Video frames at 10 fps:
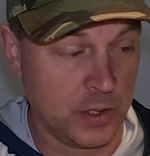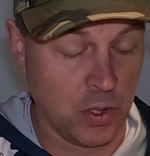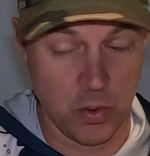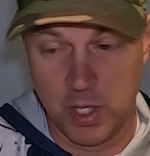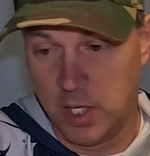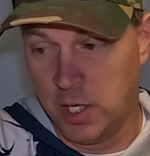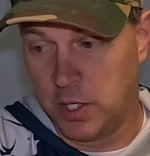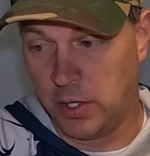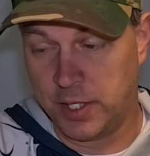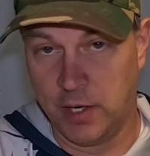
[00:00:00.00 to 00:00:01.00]
So,
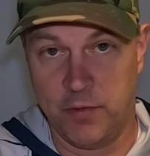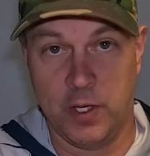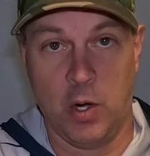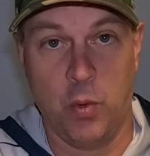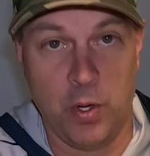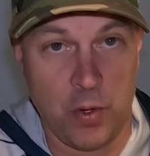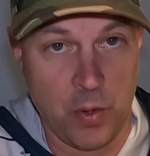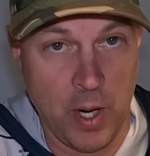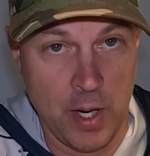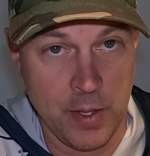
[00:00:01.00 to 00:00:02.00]
you know, you got to figure out where
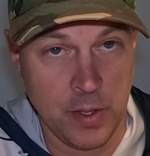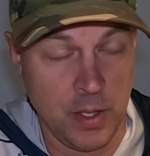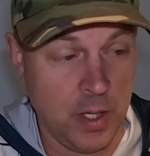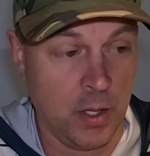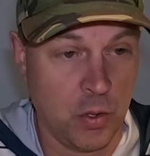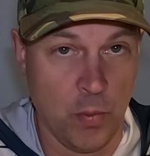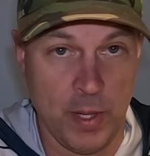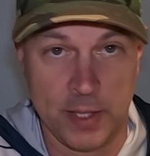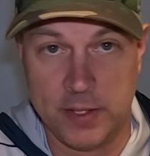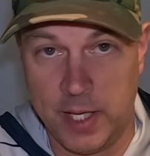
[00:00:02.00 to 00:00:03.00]
they're at. And, and I'll go
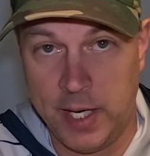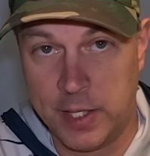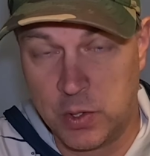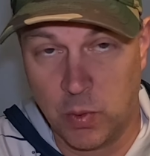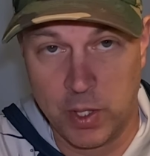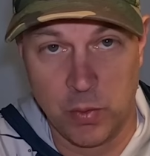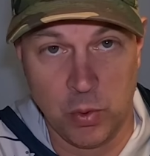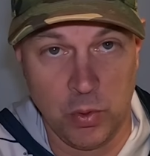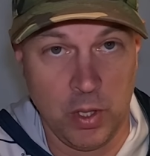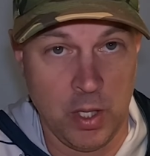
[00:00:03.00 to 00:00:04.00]
back to the eighty twenty
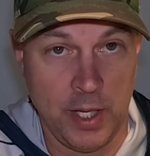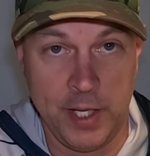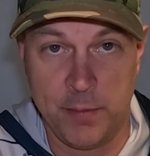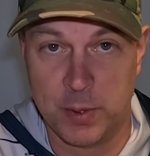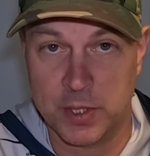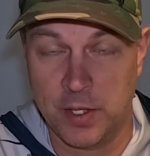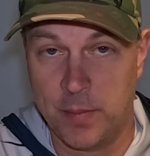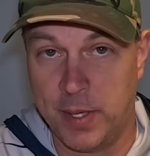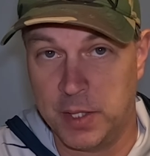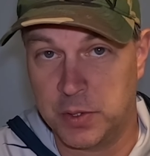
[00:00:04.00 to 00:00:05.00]
rule. Uh, eighty percent of the
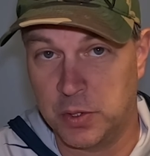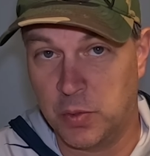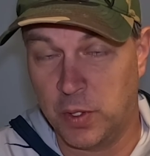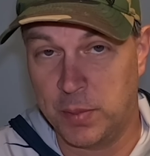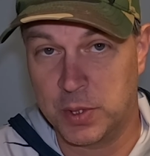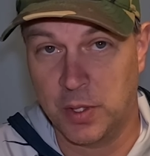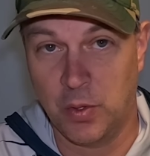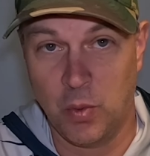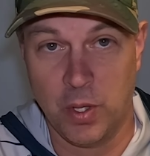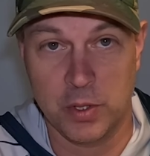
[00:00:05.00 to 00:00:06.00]
bass are in twenty percent of
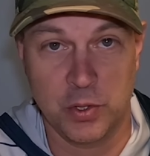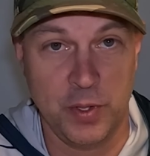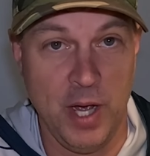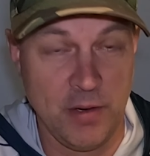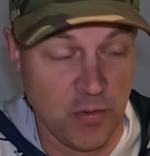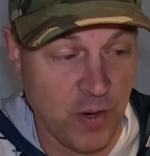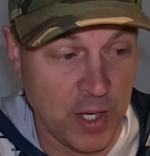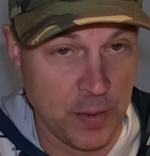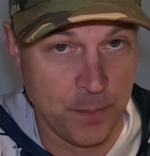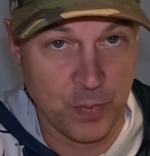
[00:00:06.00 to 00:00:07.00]
the water. So you have to
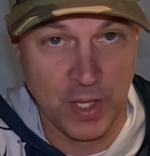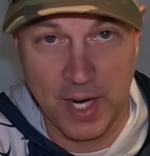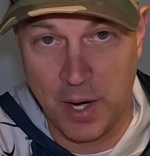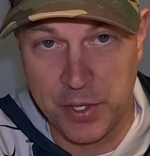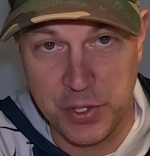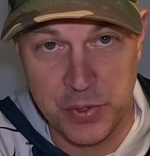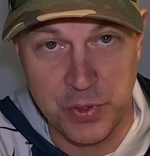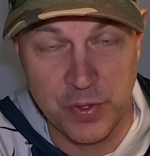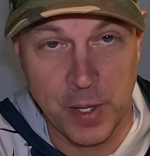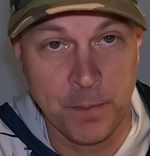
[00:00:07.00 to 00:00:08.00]
find them. And how do you
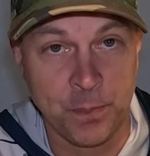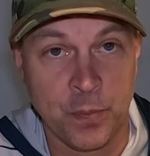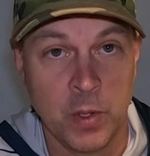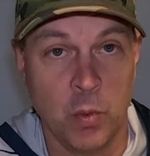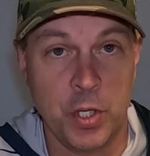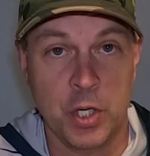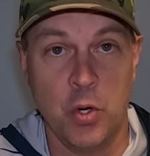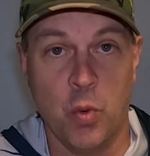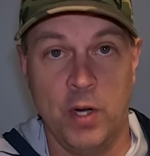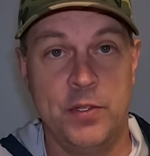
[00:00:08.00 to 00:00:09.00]
do that? Well, you can
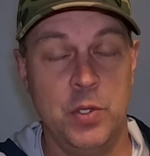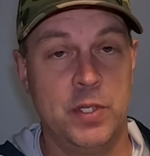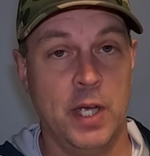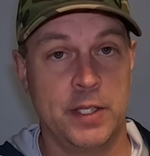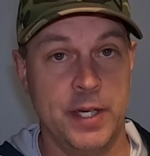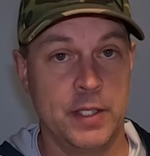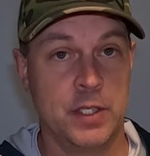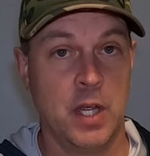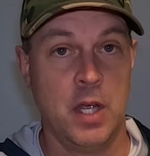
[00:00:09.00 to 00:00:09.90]
do one of two techniques.